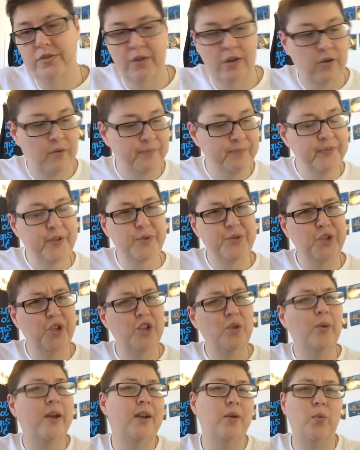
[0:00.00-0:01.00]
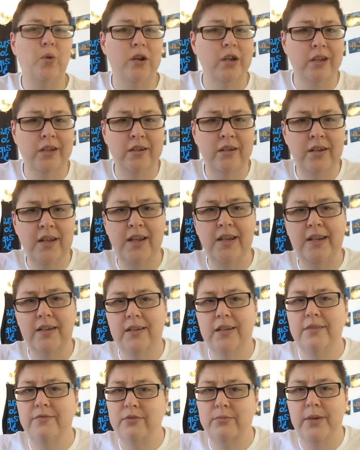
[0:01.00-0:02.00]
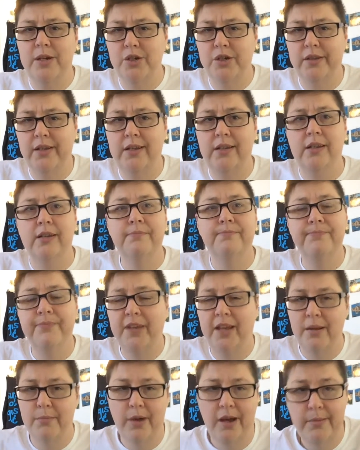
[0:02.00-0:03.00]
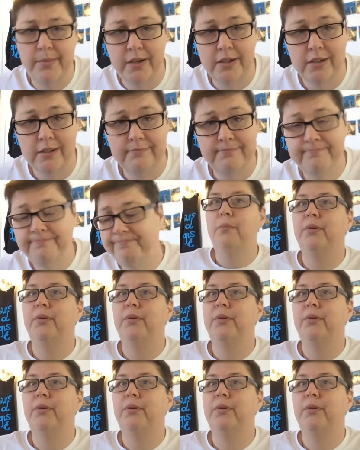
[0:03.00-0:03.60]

So it was a good way to word it and get the information they need, in my opinion.